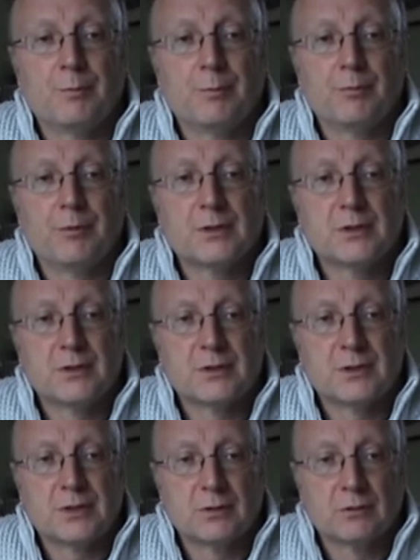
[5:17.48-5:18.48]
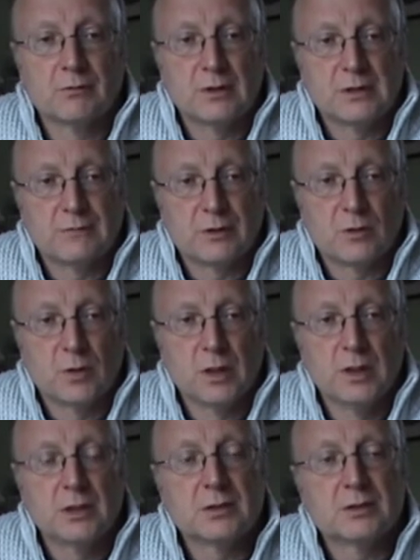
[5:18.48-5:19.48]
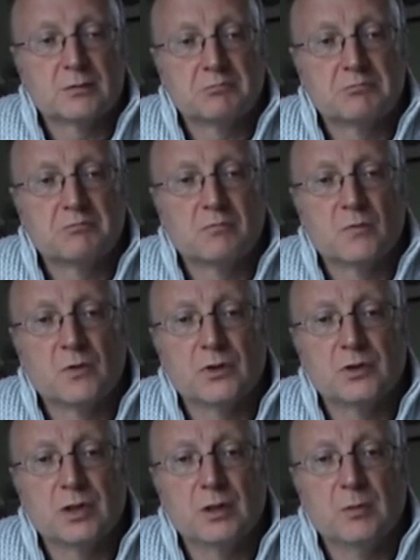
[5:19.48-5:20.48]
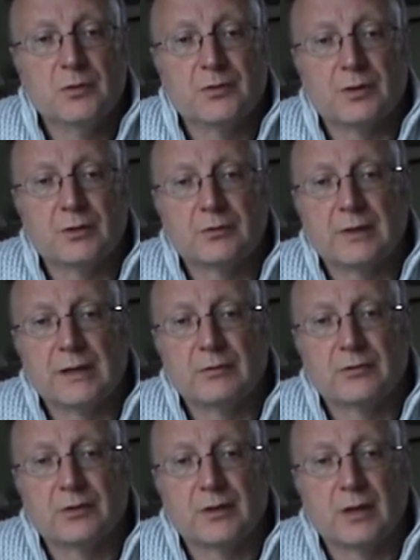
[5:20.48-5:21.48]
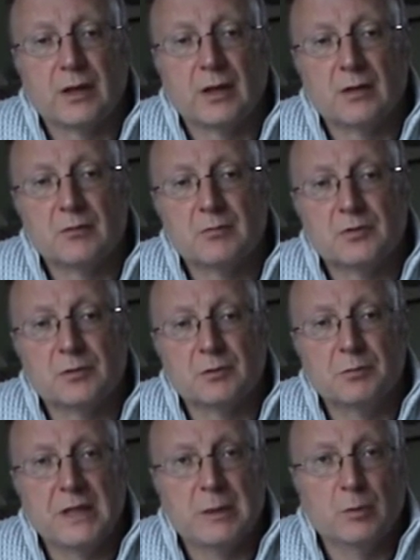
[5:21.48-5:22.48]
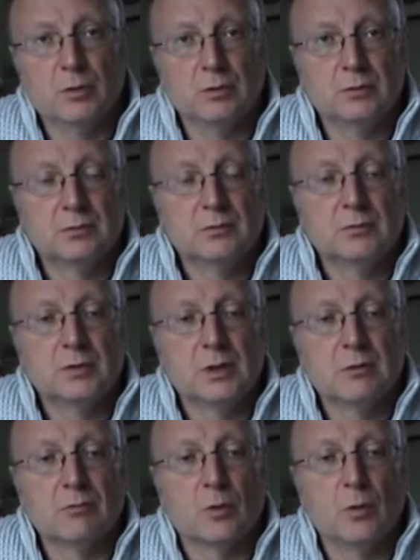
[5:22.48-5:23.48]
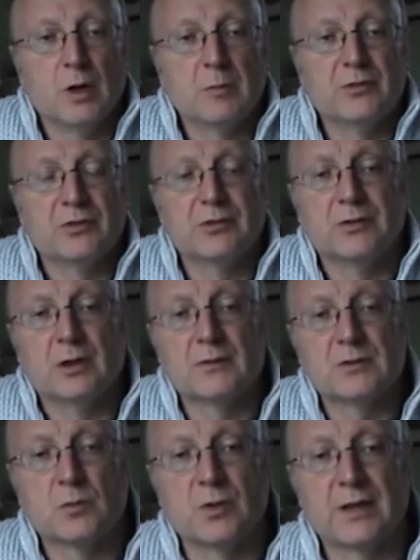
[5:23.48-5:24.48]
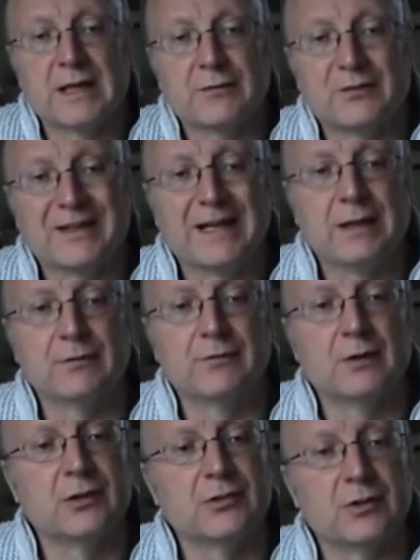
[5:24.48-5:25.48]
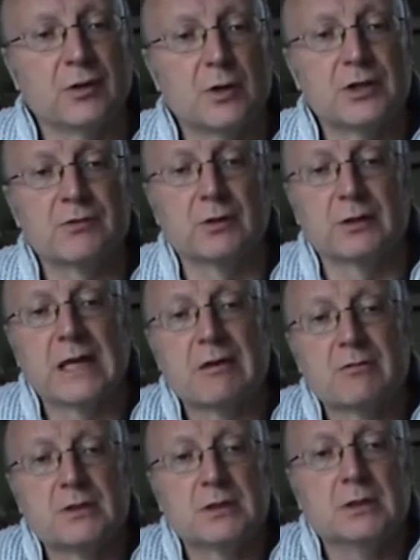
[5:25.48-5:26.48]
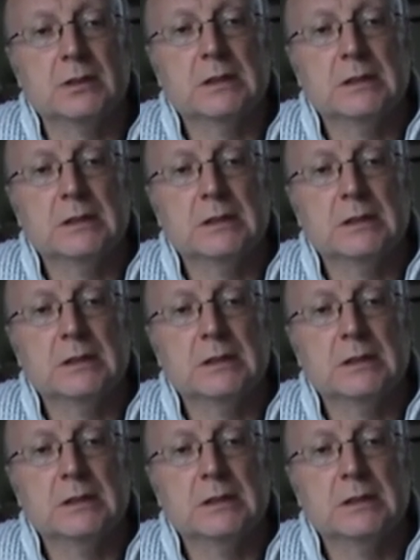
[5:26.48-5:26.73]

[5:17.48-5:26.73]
Britain's still relatively quiet. The Germans are down to their sort of minimal requirements in terms of what they have to have as their West Front garrison.